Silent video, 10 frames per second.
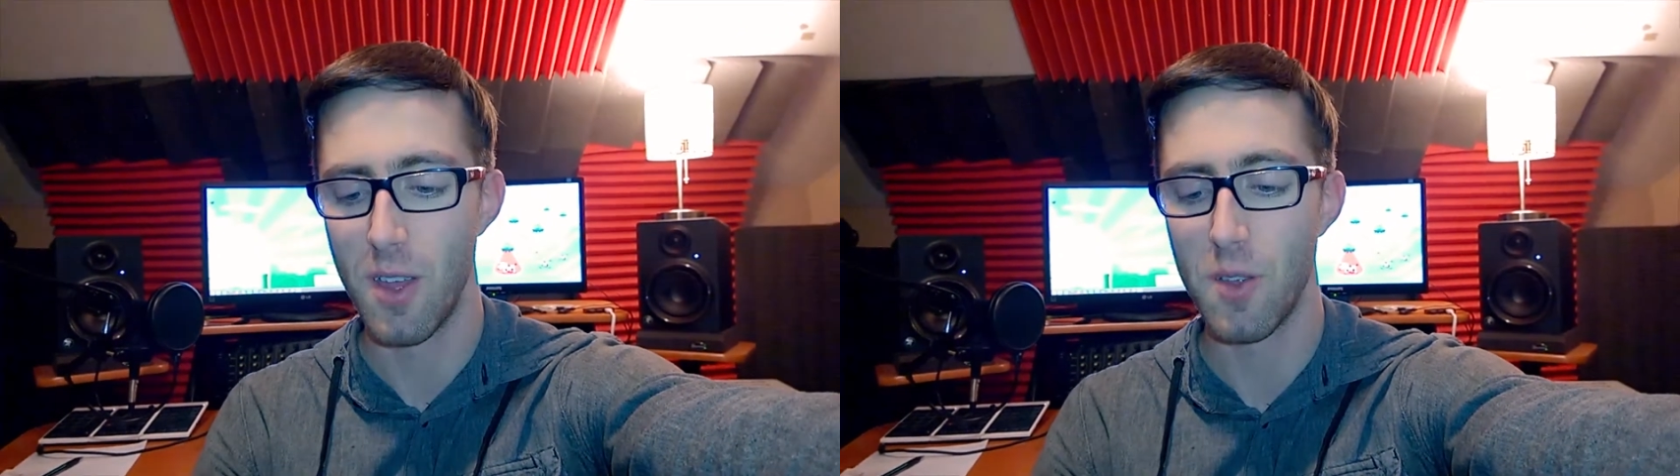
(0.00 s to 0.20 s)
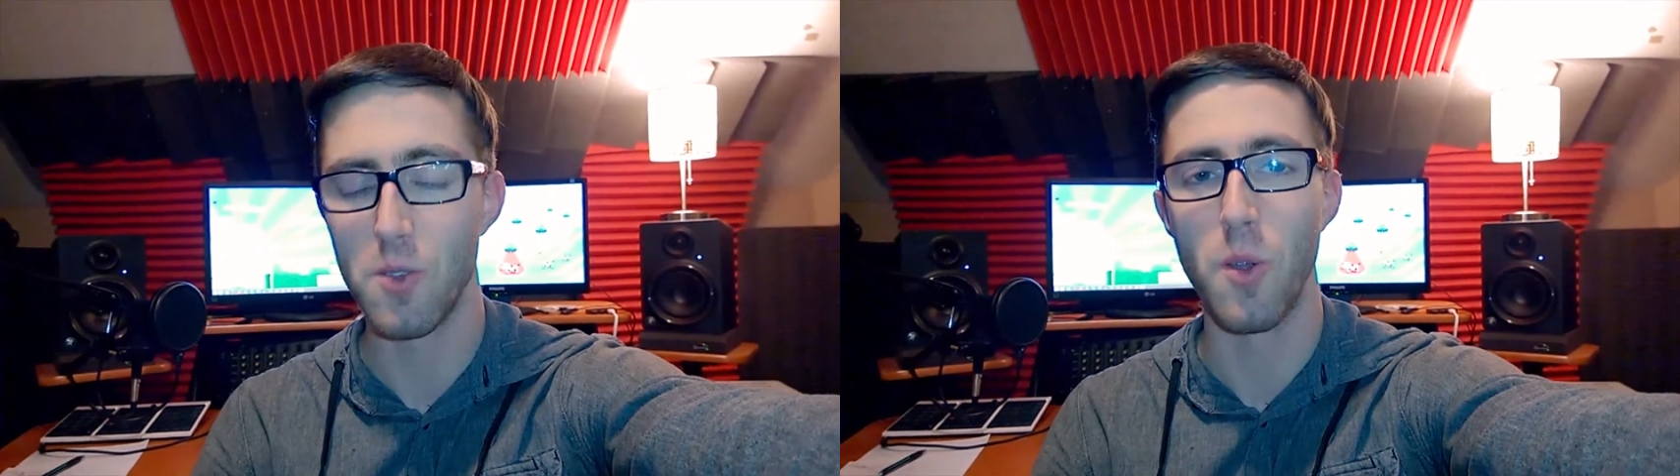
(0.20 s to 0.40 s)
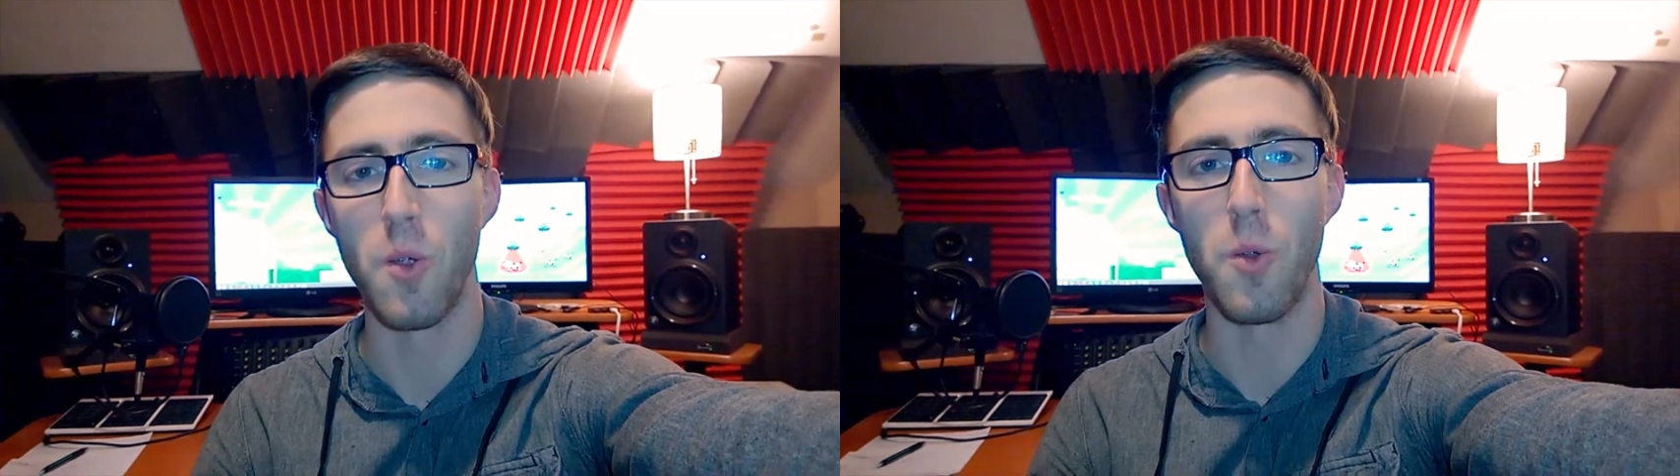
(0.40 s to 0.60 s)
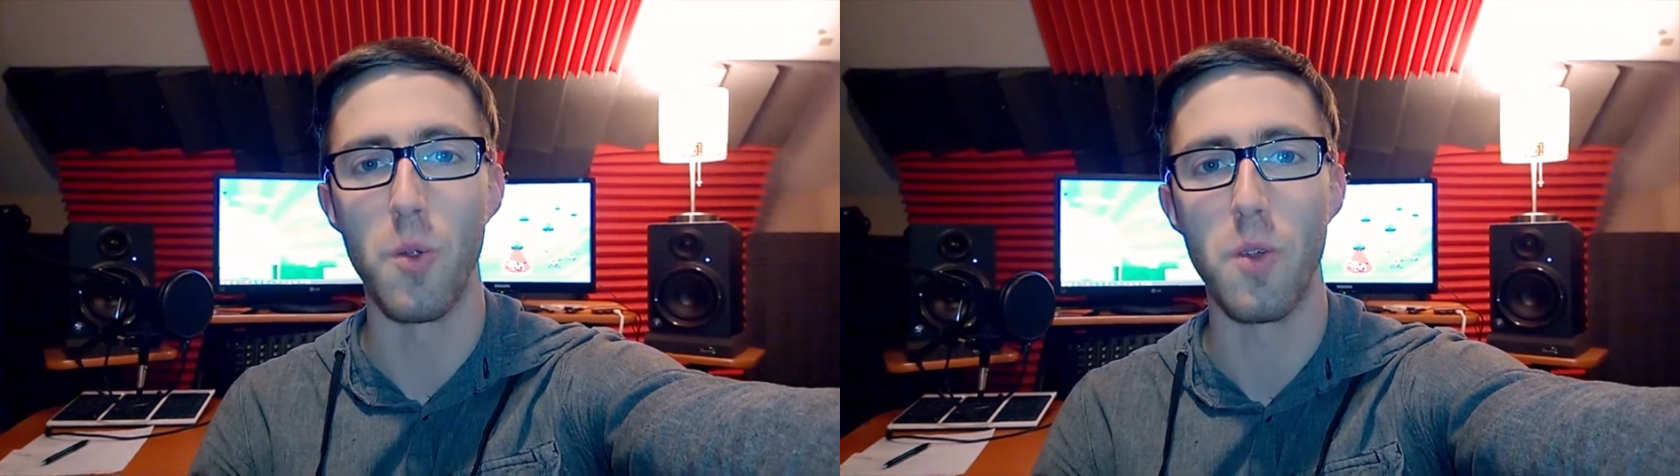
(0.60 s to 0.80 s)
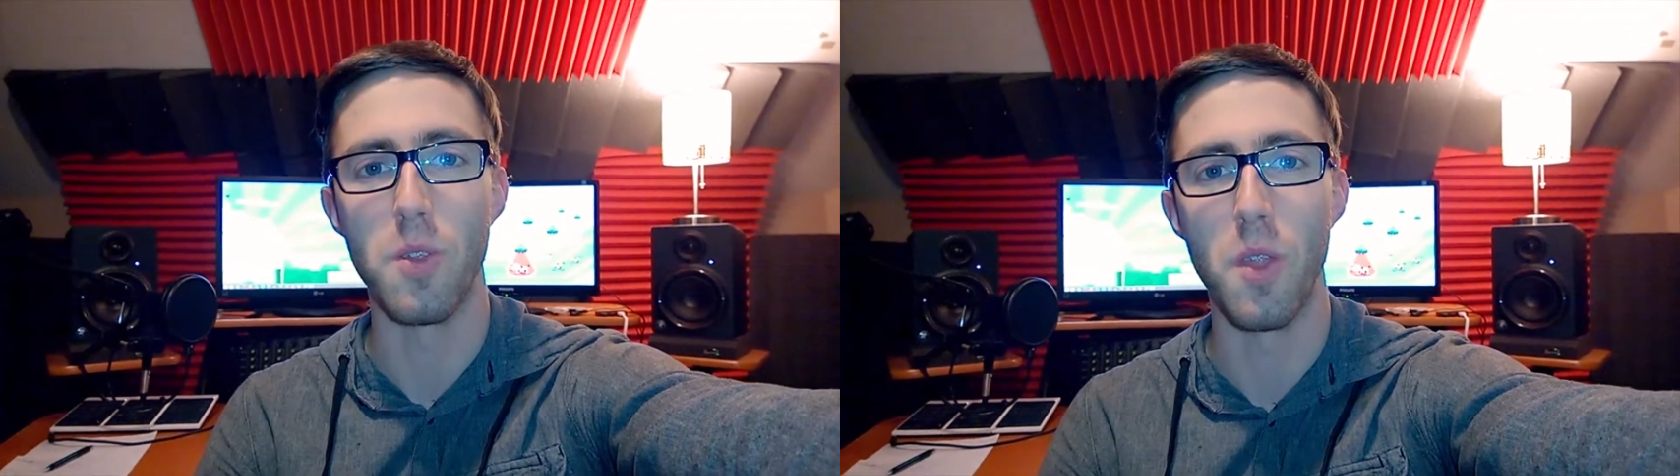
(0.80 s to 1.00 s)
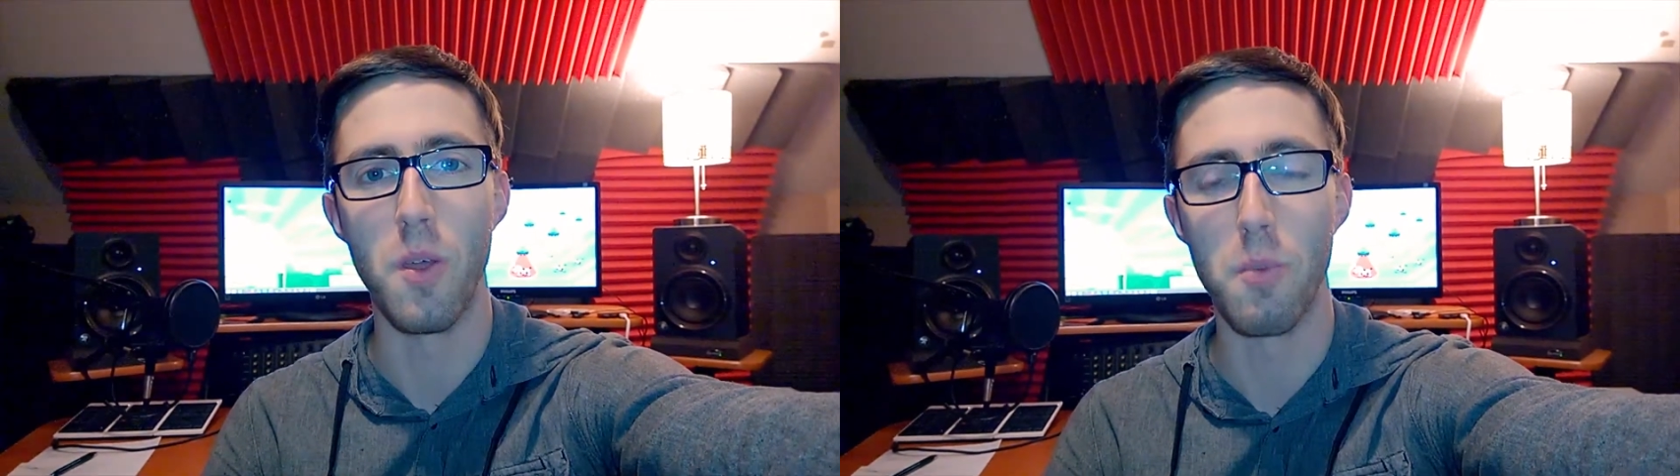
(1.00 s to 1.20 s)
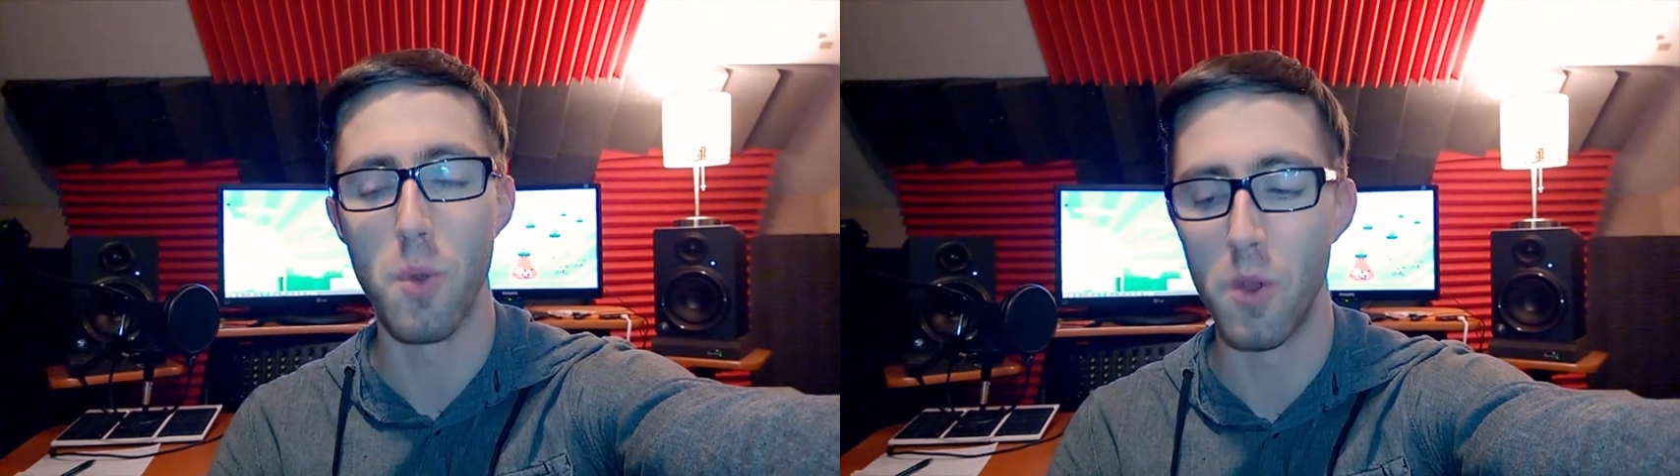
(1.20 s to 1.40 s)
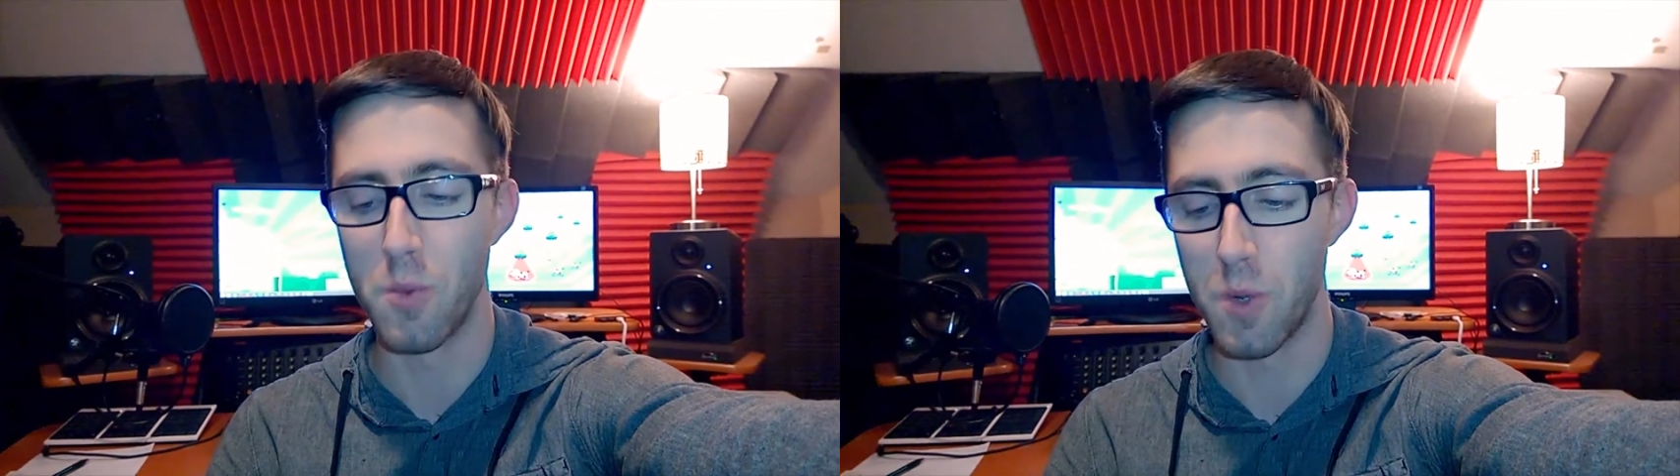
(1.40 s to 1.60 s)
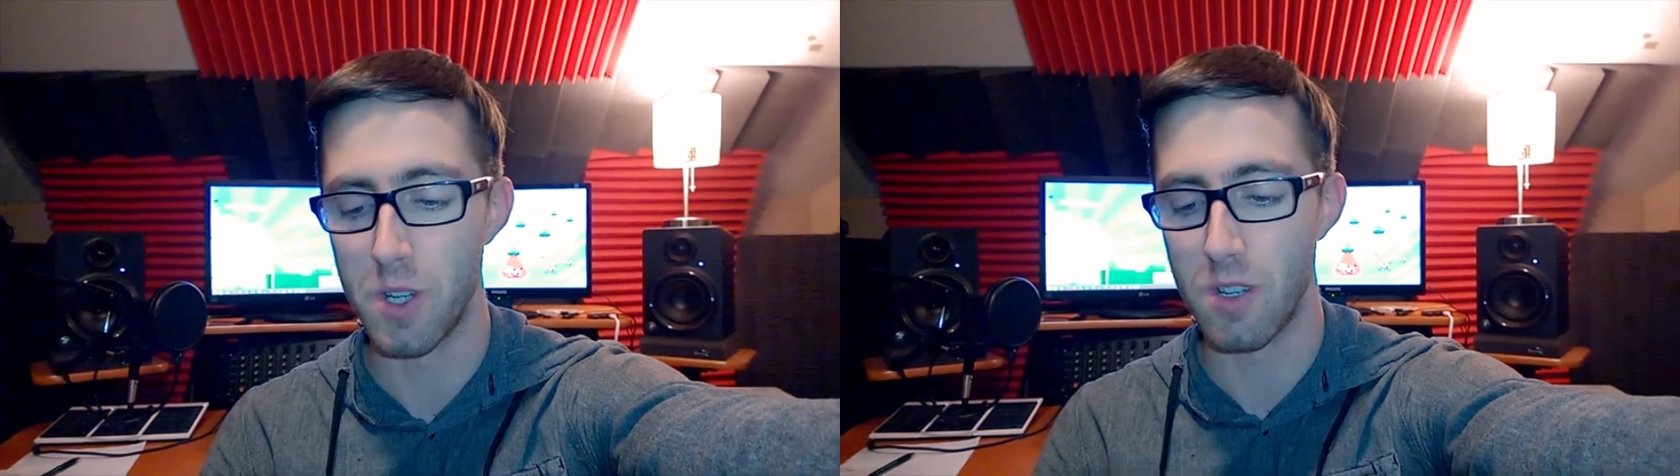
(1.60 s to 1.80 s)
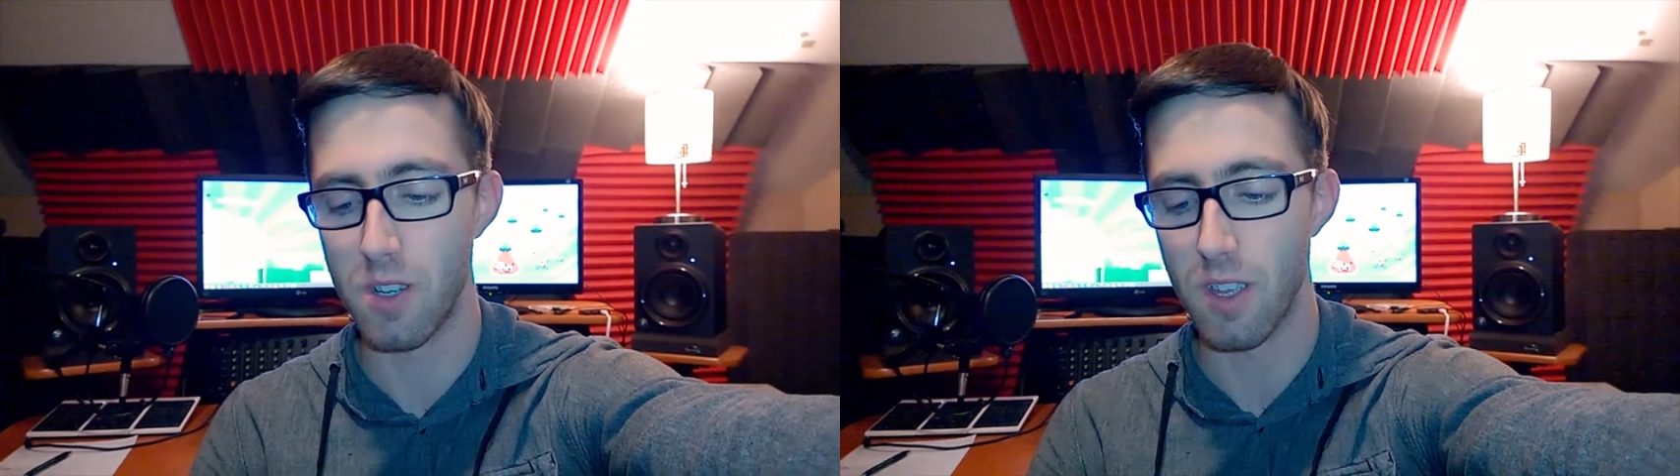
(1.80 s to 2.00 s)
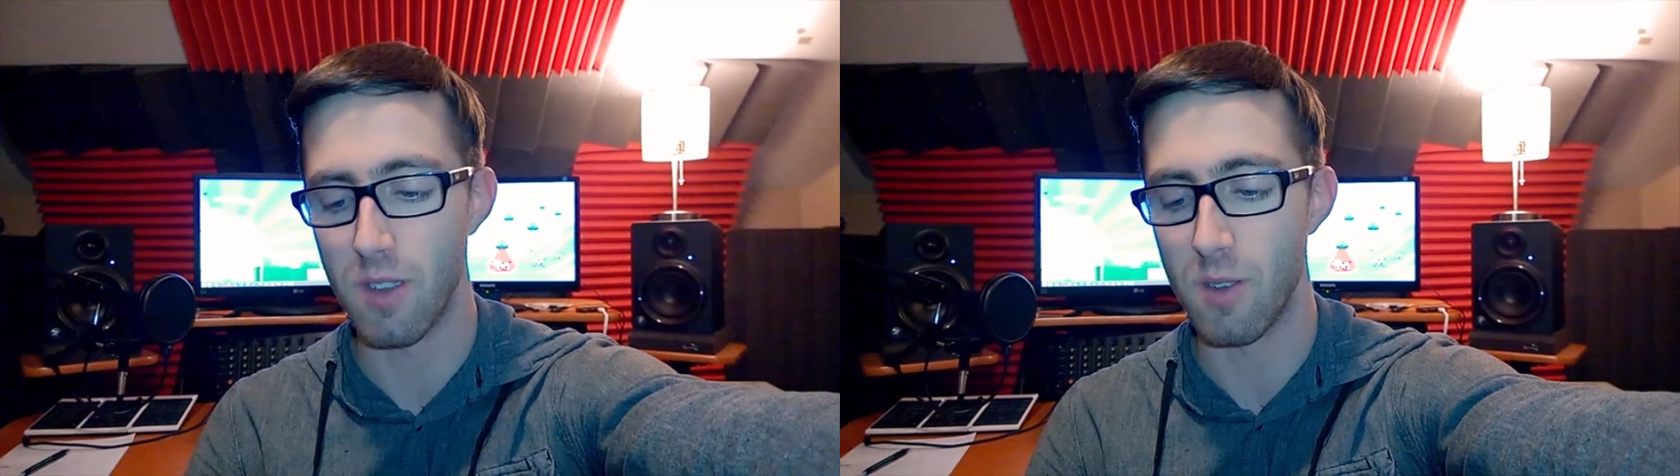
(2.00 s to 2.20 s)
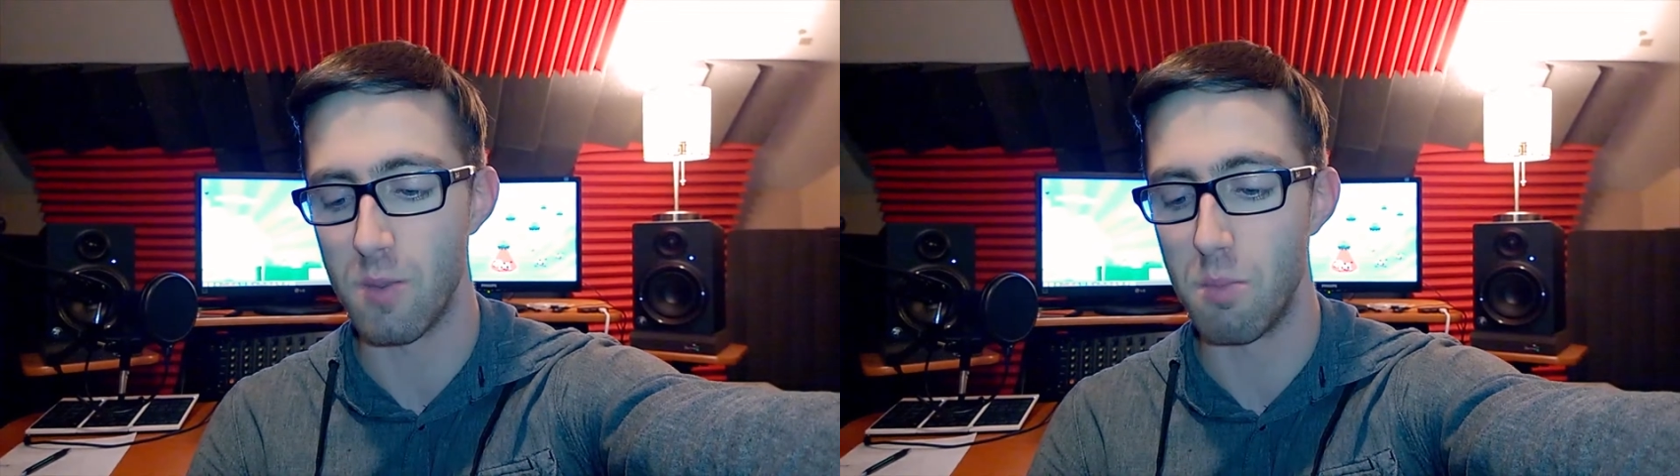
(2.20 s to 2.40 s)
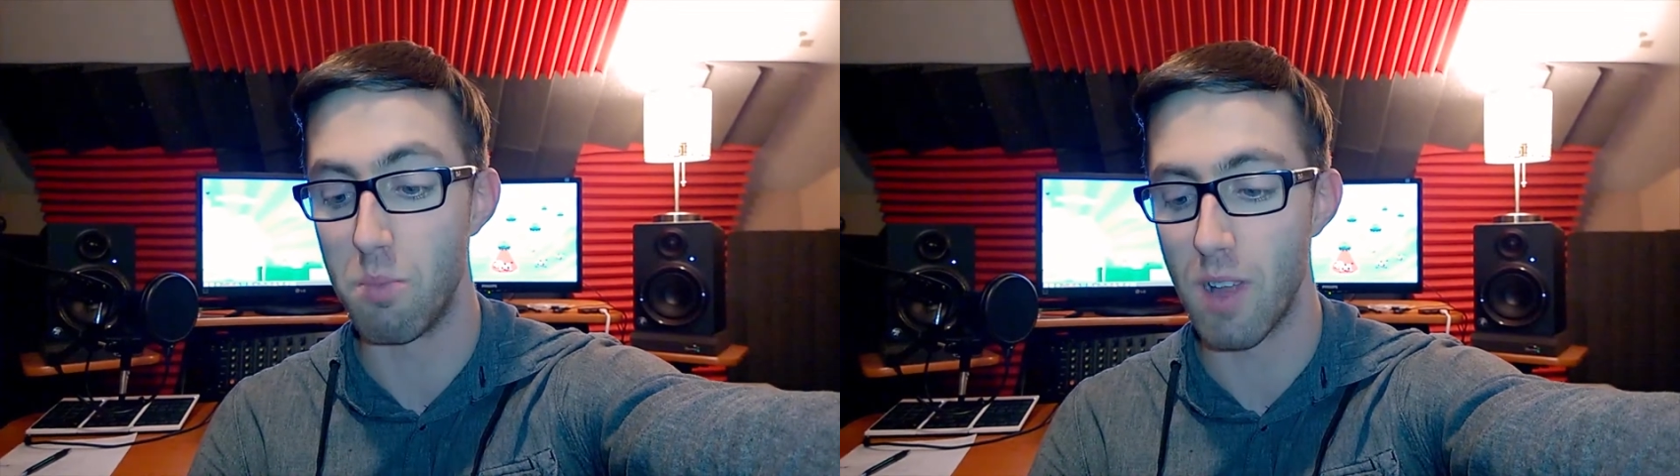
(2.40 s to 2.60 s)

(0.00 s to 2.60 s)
So the number one winner is